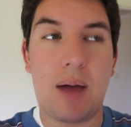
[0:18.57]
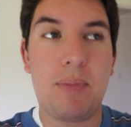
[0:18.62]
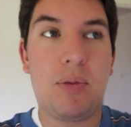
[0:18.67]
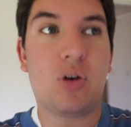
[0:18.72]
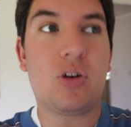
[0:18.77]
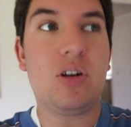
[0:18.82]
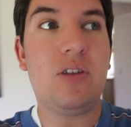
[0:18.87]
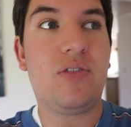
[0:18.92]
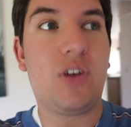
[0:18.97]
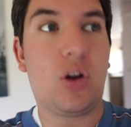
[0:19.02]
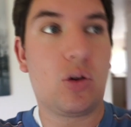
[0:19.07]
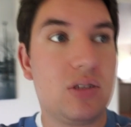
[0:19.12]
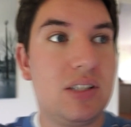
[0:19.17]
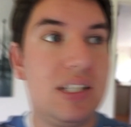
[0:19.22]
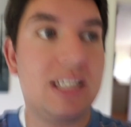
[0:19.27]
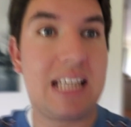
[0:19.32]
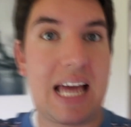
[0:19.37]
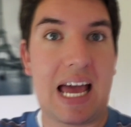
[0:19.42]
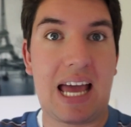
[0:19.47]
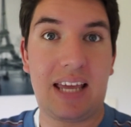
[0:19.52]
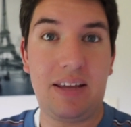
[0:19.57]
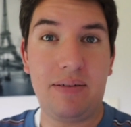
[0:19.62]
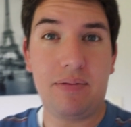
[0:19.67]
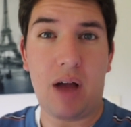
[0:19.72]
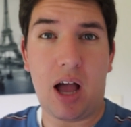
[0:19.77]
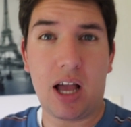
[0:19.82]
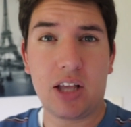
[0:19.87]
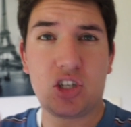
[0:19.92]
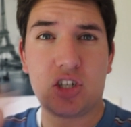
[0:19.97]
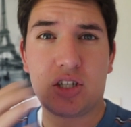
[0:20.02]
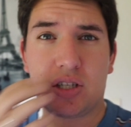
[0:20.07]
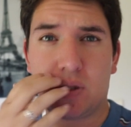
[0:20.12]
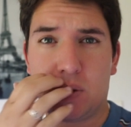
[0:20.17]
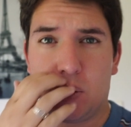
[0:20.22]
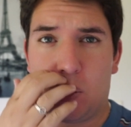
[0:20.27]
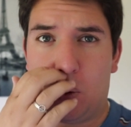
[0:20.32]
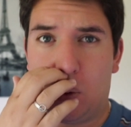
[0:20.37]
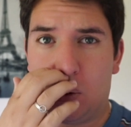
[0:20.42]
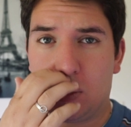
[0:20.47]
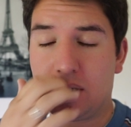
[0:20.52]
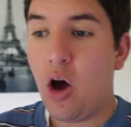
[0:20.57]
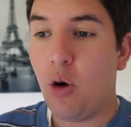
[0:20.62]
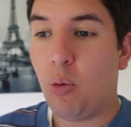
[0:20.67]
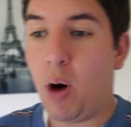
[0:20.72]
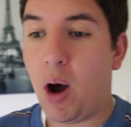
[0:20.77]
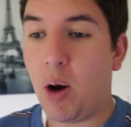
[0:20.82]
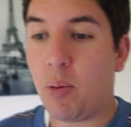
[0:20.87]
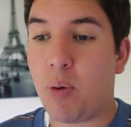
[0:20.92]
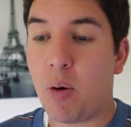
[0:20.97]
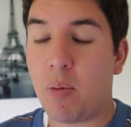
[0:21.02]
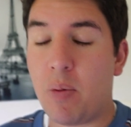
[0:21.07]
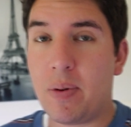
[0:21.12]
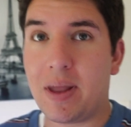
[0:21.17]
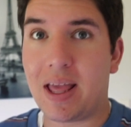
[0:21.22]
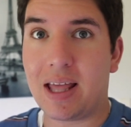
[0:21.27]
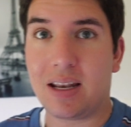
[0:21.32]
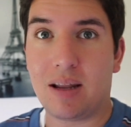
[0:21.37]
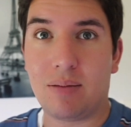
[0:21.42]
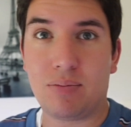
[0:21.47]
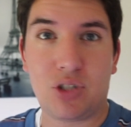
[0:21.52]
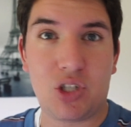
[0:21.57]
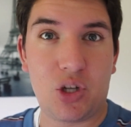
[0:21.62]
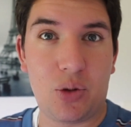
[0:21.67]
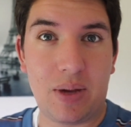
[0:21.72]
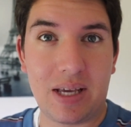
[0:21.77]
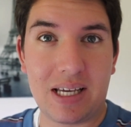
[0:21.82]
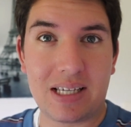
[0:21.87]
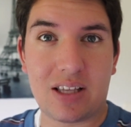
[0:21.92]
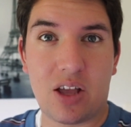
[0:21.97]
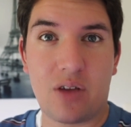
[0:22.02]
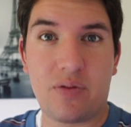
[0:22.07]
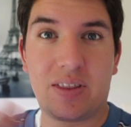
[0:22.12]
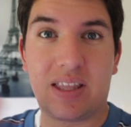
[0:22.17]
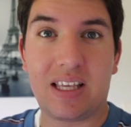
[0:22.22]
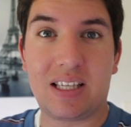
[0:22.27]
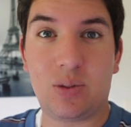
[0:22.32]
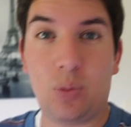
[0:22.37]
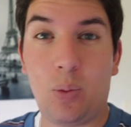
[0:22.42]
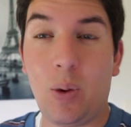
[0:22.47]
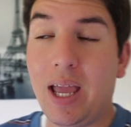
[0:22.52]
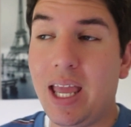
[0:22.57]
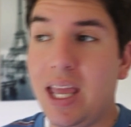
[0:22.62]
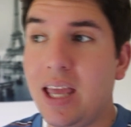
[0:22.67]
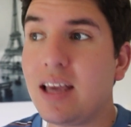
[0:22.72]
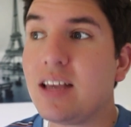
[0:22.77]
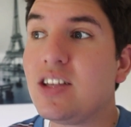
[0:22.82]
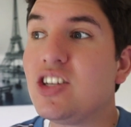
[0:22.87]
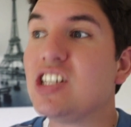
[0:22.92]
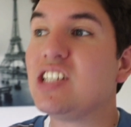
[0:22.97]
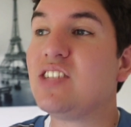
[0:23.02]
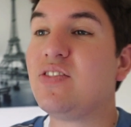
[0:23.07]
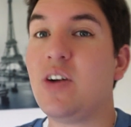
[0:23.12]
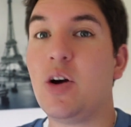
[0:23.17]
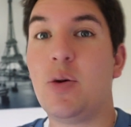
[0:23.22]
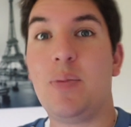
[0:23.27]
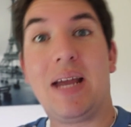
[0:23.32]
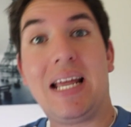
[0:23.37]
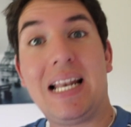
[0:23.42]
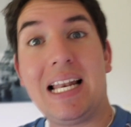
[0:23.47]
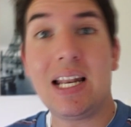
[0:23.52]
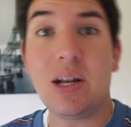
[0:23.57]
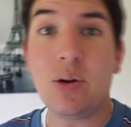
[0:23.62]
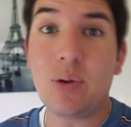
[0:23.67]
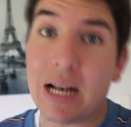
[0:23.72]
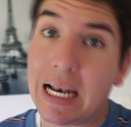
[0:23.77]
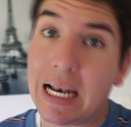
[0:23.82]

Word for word: I'm not gonna vlog today, I just thought what I'll probably end up doing is over this week, just filming little